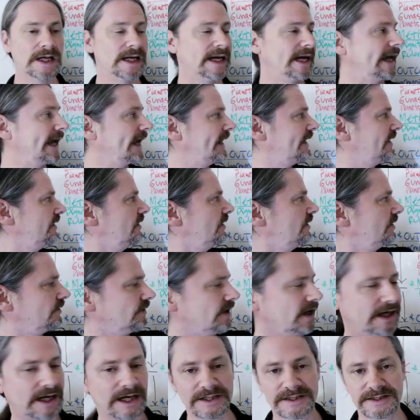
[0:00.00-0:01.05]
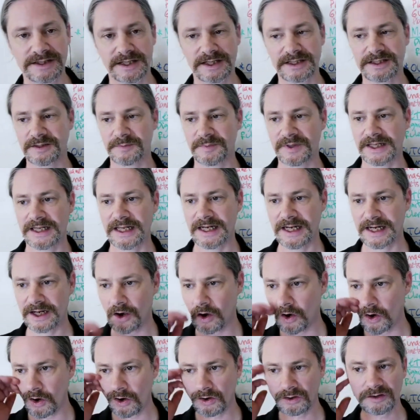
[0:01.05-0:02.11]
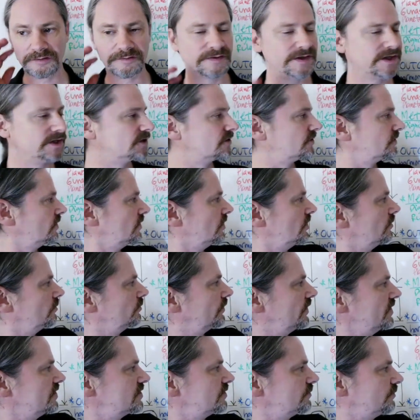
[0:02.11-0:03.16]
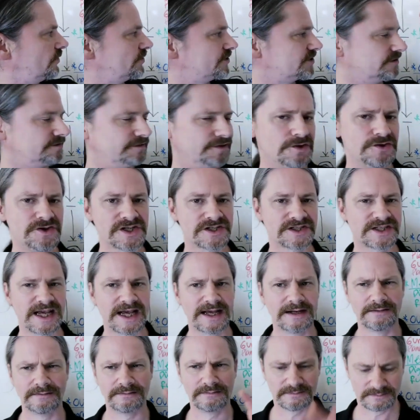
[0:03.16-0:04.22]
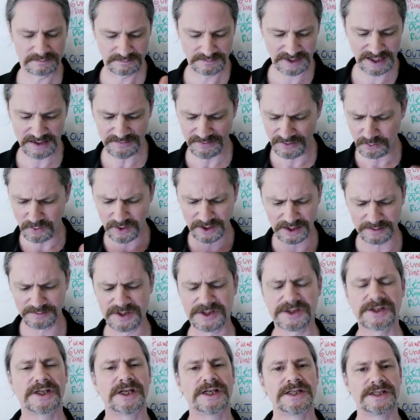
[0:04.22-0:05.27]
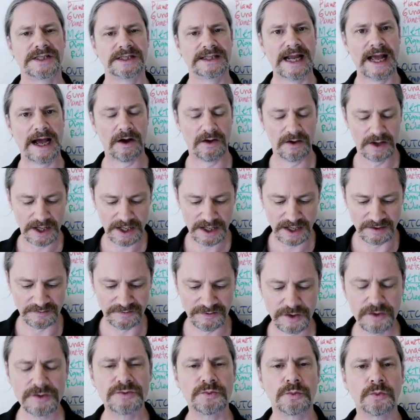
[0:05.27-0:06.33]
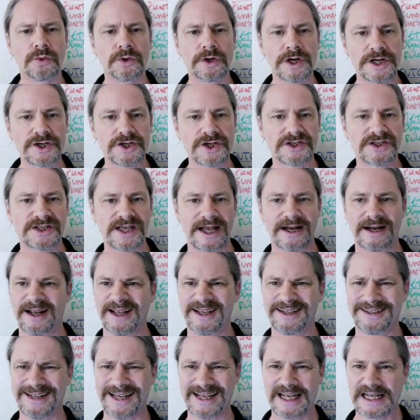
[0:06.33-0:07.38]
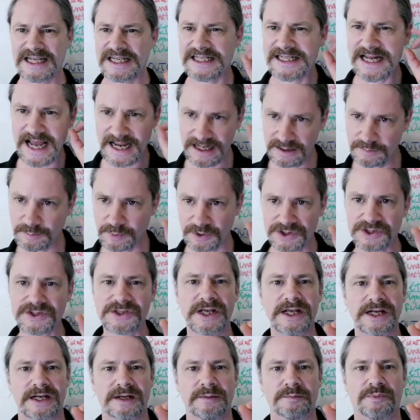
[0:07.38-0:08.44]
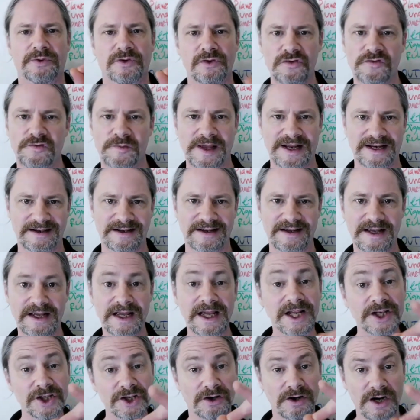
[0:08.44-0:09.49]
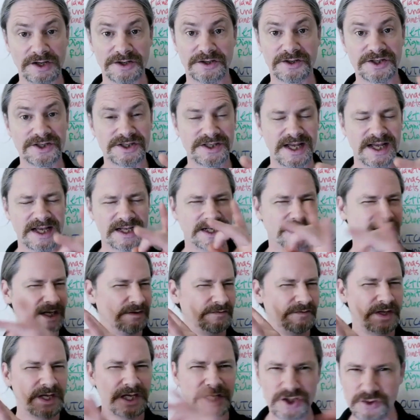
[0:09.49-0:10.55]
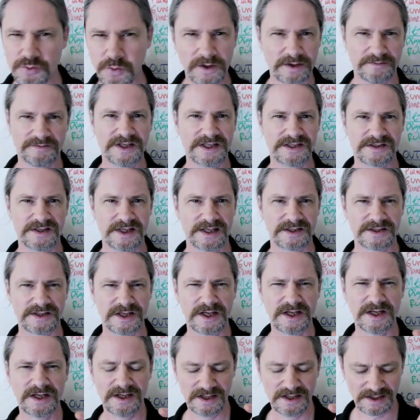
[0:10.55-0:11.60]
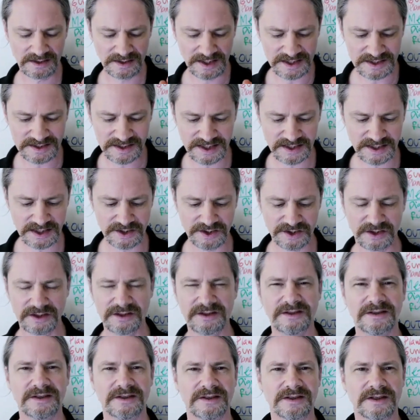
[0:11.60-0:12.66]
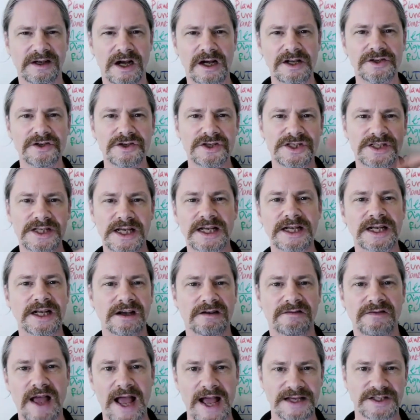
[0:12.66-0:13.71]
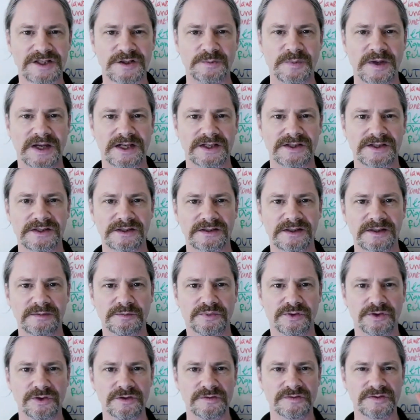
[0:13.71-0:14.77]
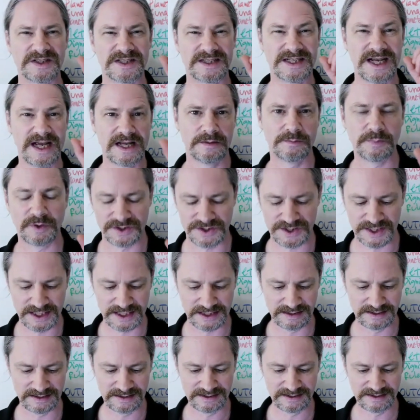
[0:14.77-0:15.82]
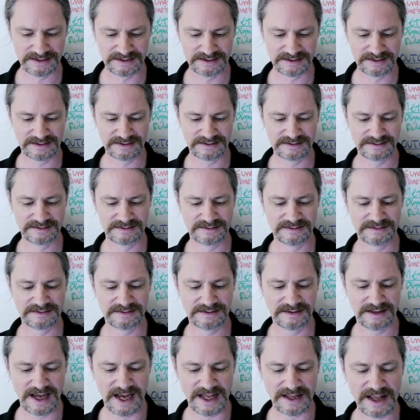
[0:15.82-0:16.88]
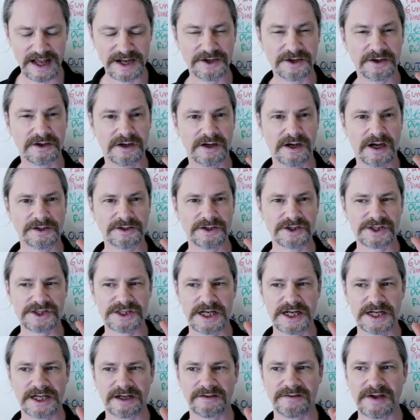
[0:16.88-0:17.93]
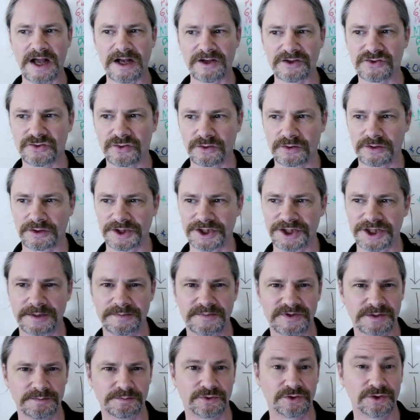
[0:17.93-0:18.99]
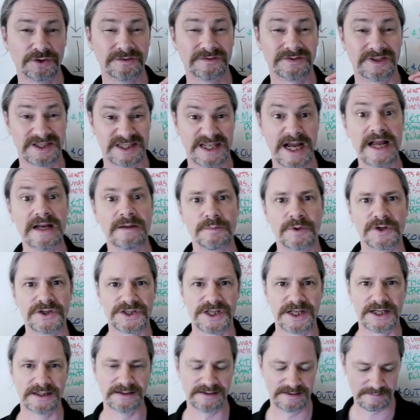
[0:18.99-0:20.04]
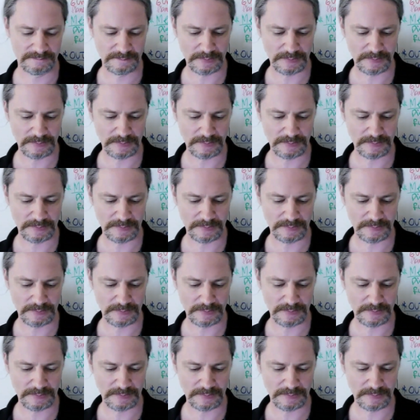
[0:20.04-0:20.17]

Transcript: Again, like I said at the beginning, all of these principles, if you just get, even what I'm discussing now, if you were to just get a, like a ten percent improvement in your understanding of each one of these things, let's say that your understanding of aspects improved ten percent, and then your understanding of house rulerships improved ten percent,